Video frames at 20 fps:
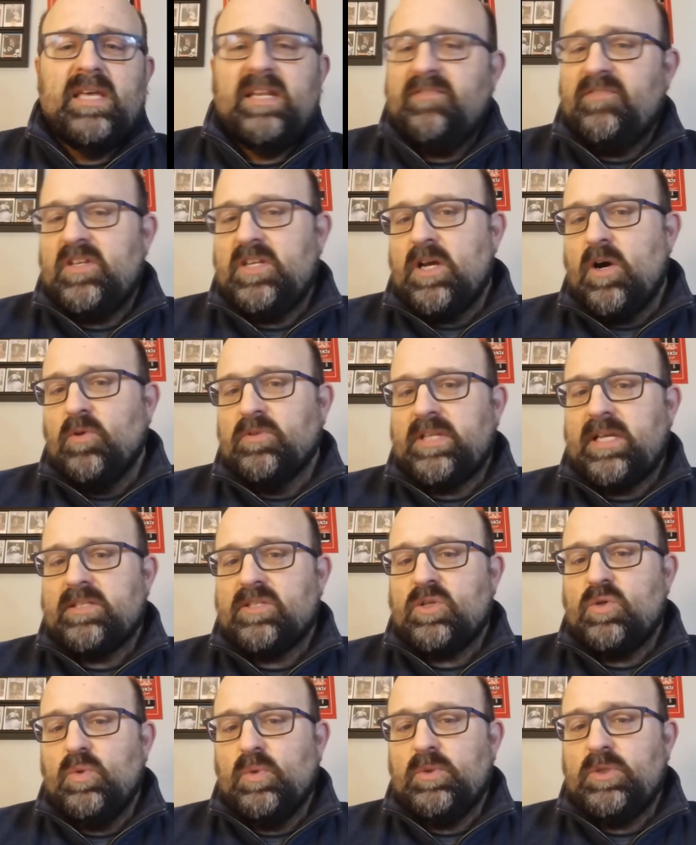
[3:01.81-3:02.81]
And if you don't,
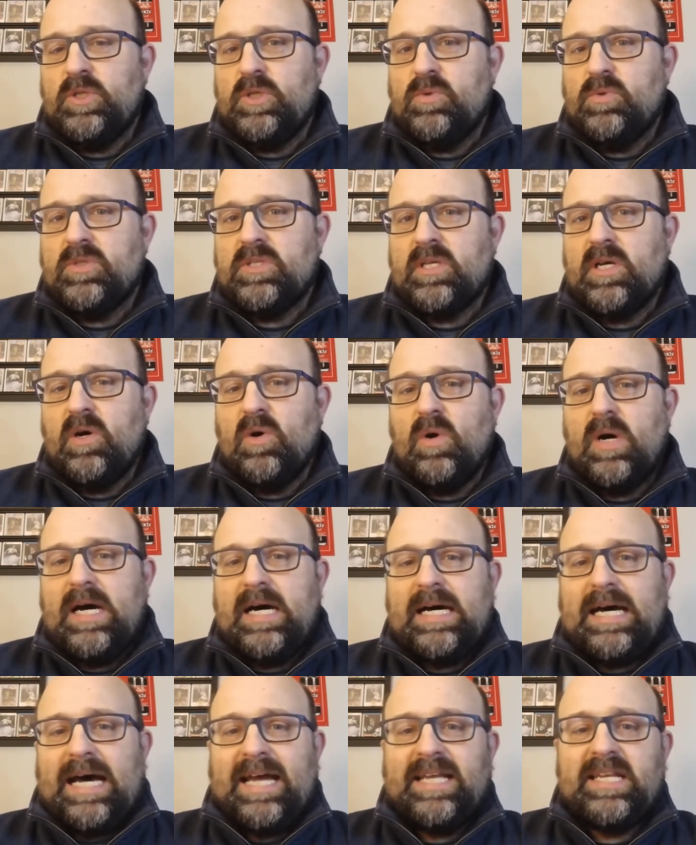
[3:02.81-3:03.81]
that's cool too. So
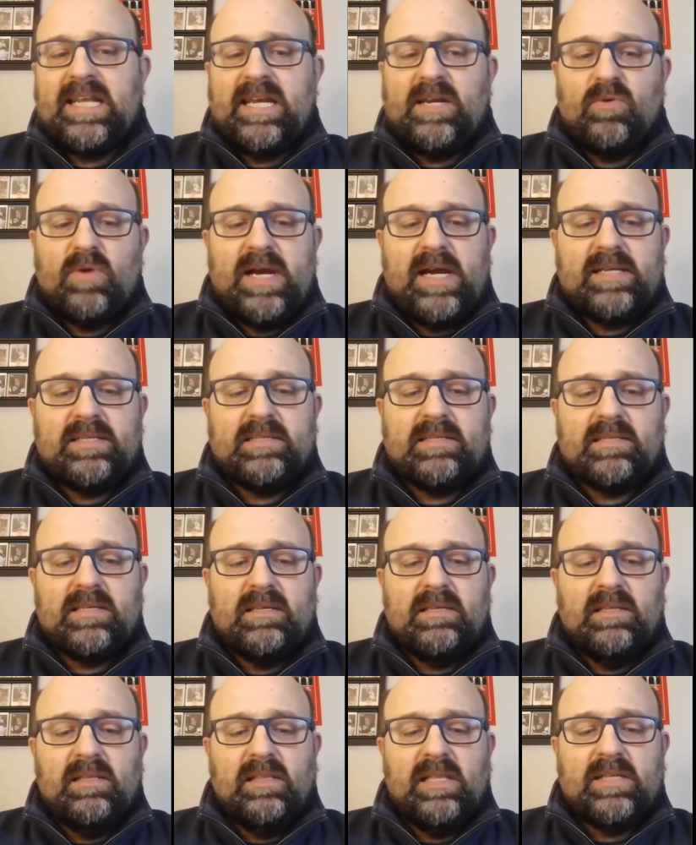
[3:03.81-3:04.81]
uh, I digress.
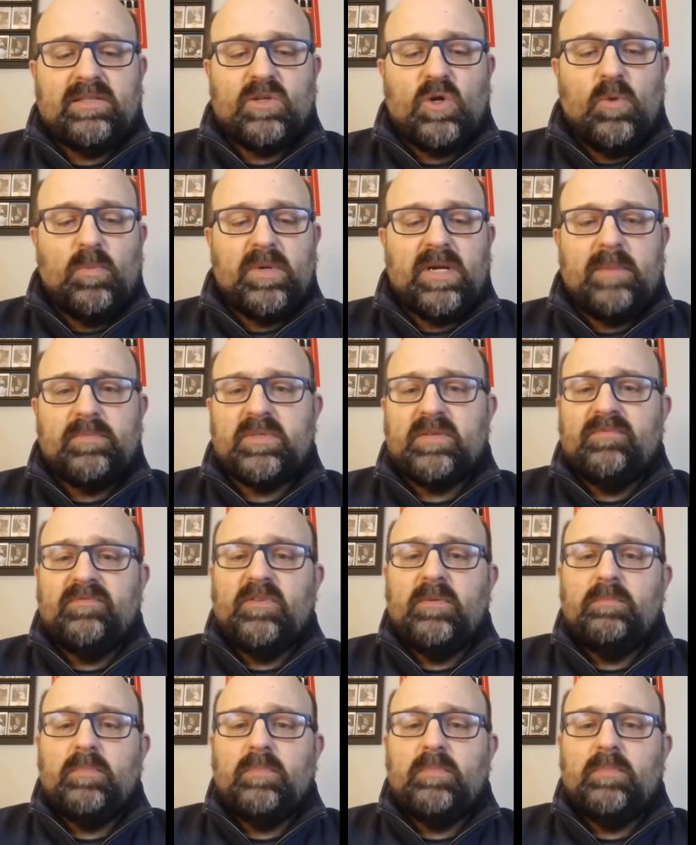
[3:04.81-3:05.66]
Let's open up some